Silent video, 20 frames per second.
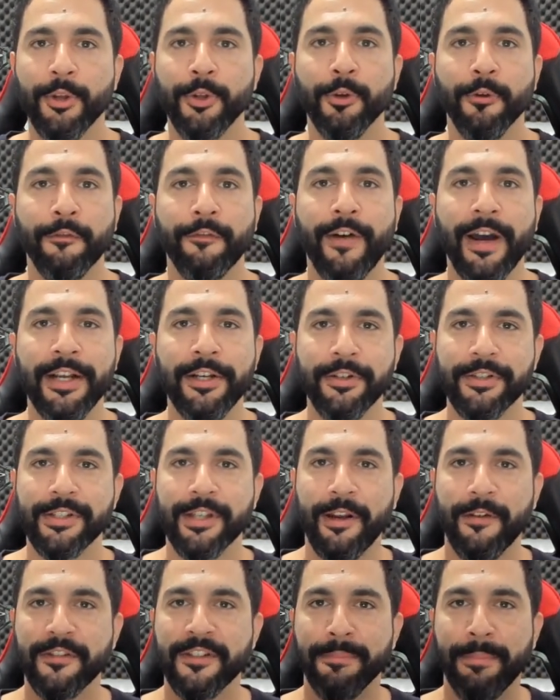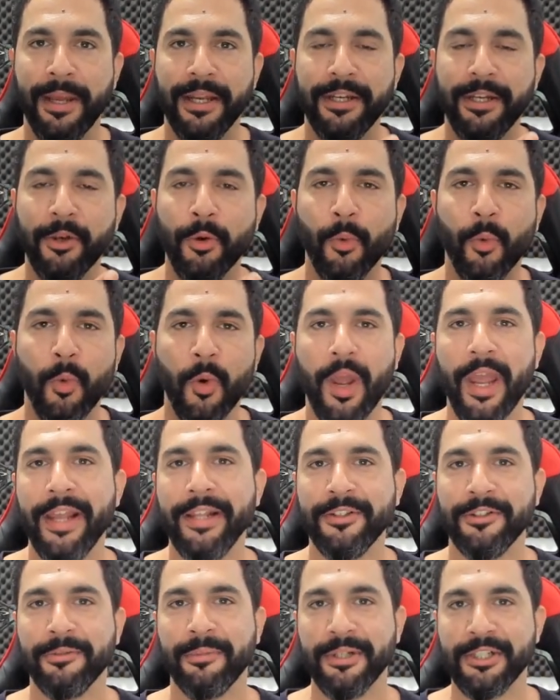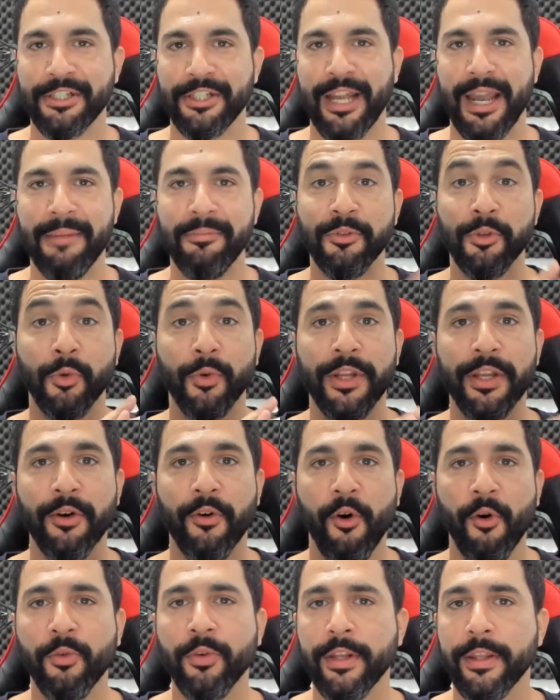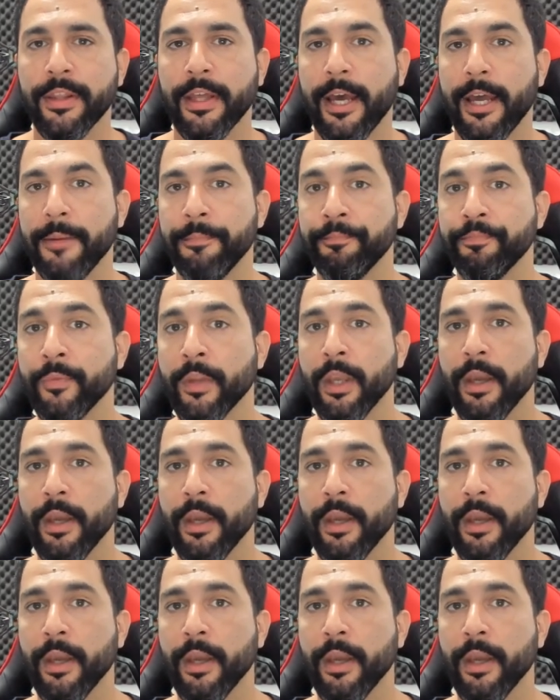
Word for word: you'll find yourself spending way too much time doing only that